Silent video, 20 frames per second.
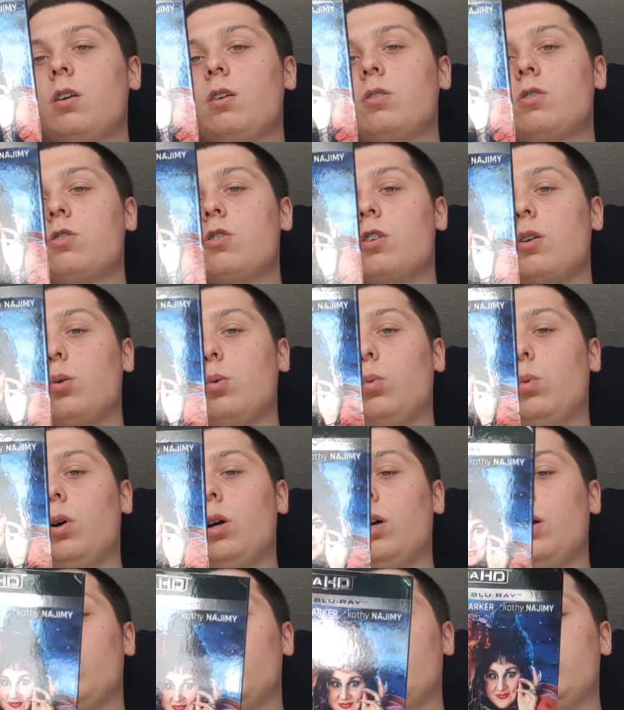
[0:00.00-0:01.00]

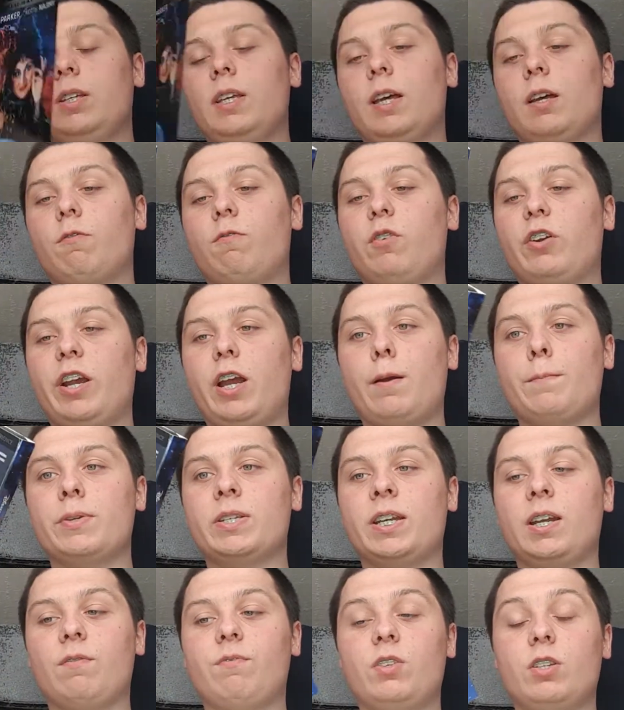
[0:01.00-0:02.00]
So yeah, very happy to
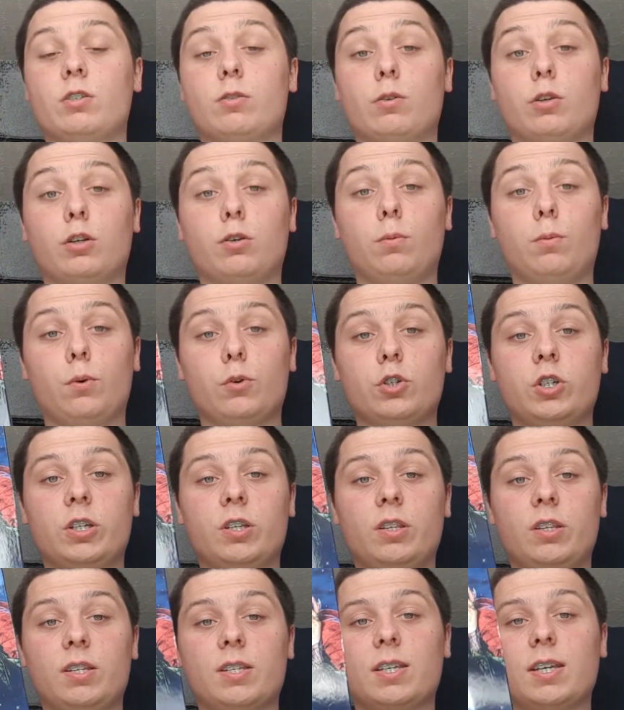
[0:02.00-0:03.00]
have this so I can watch it
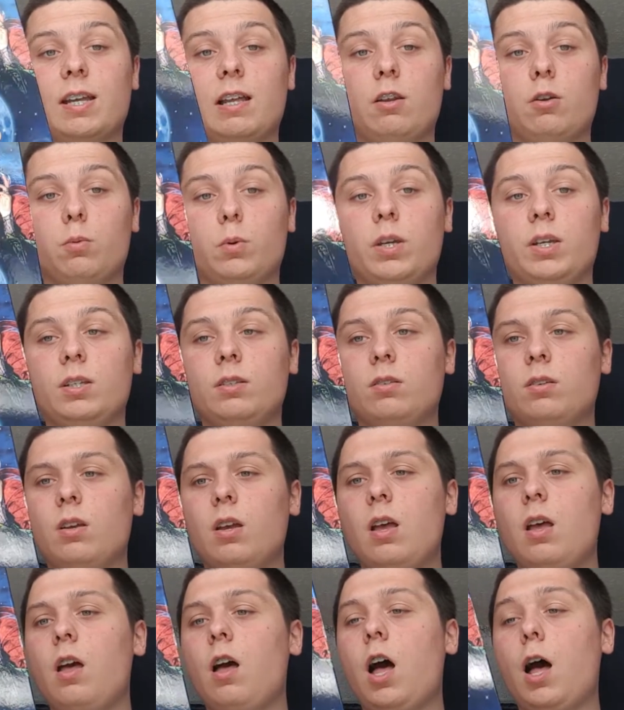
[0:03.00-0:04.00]
this Halloween.
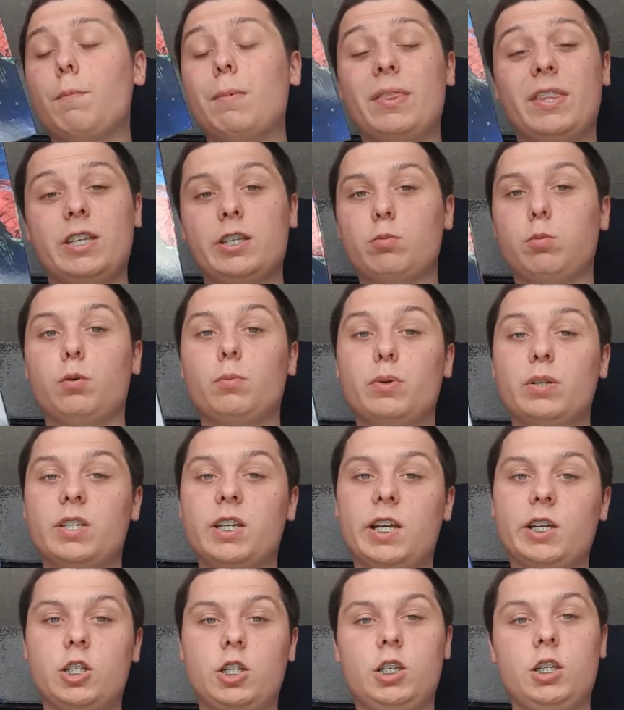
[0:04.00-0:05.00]
And this one was
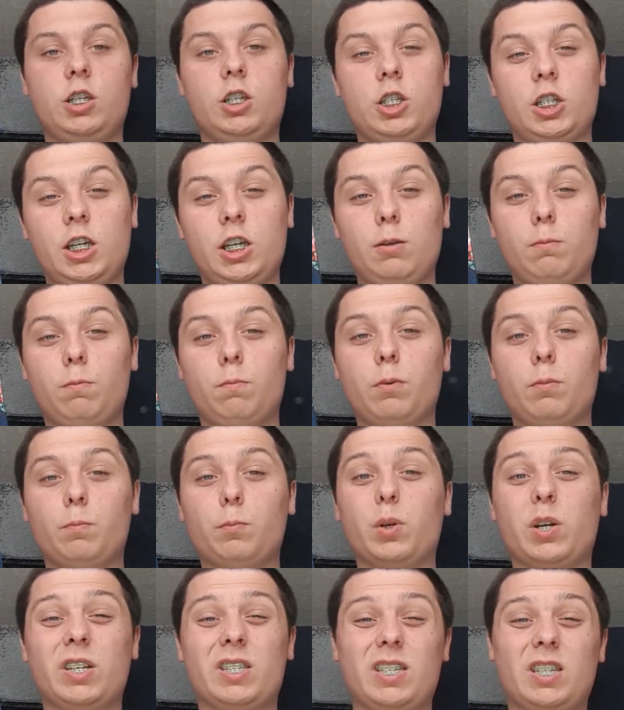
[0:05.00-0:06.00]
actually cheap
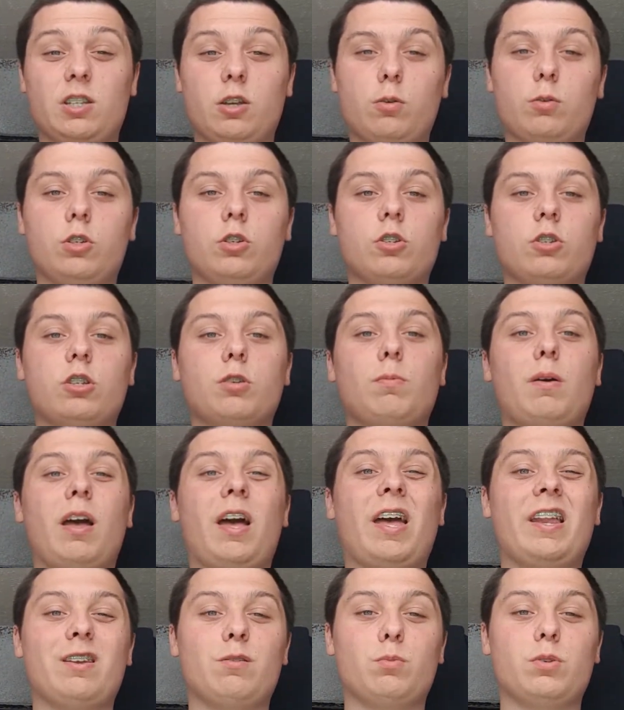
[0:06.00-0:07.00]
because it only just come out
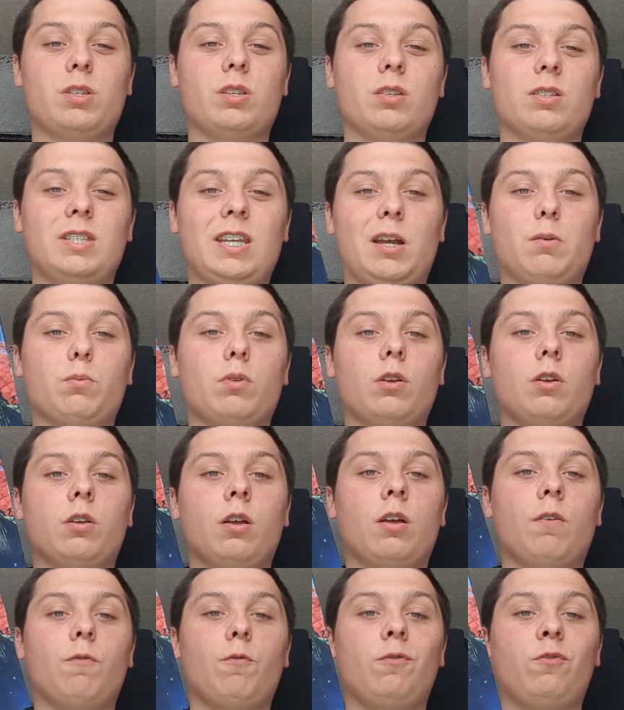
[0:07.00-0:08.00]
and it was down
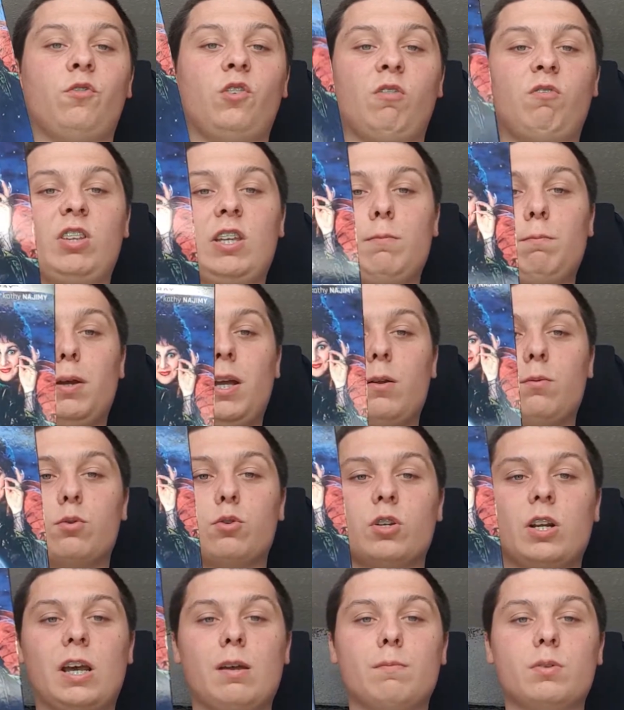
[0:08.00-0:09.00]
at £15
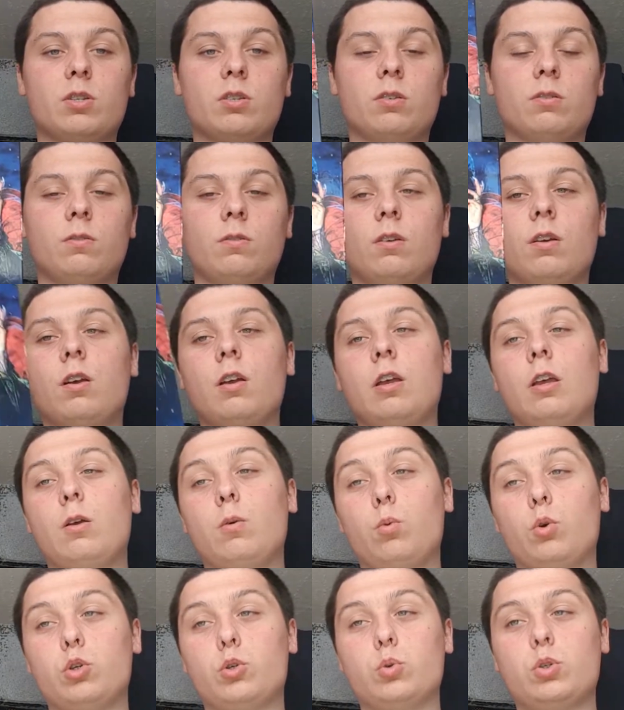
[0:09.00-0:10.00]
on Amazon,
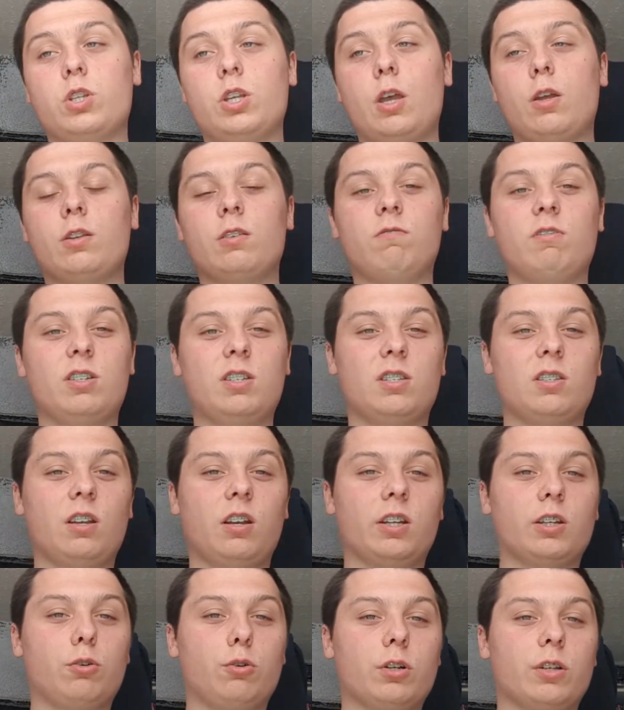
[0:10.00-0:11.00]
which was the only reason that
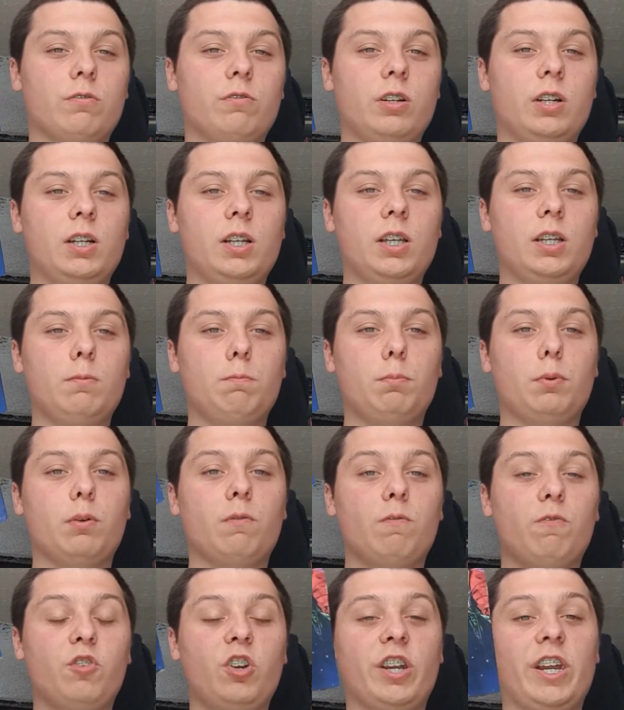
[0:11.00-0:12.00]
I got it really.
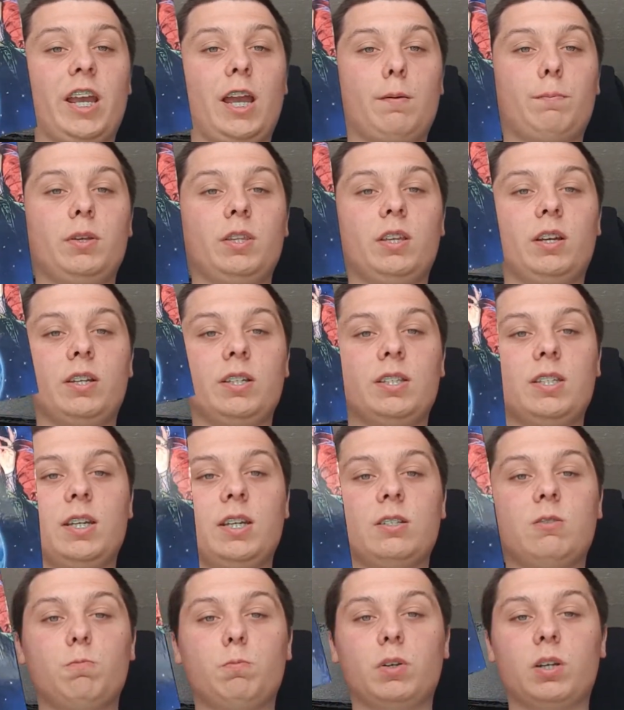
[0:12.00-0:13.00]
But very happy that I
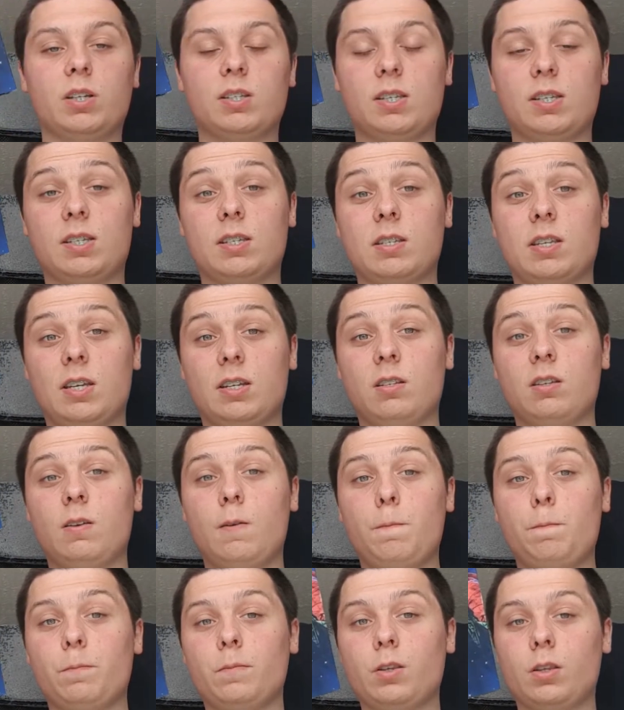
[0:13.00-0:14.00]
did because, as I said,
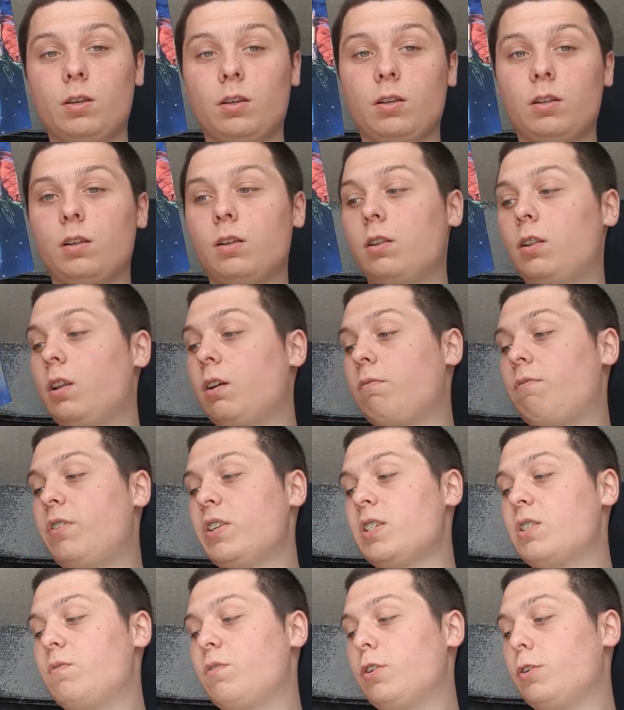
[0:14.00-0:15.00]
love
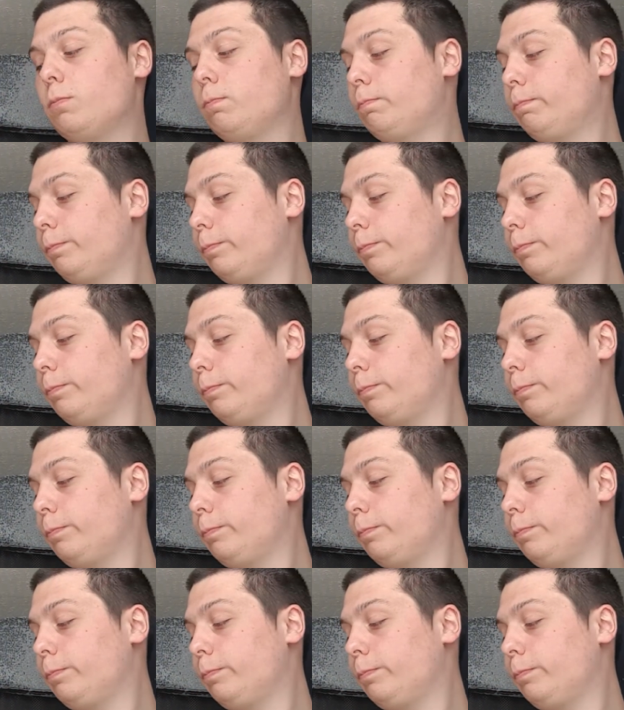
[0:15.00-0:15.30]
this film.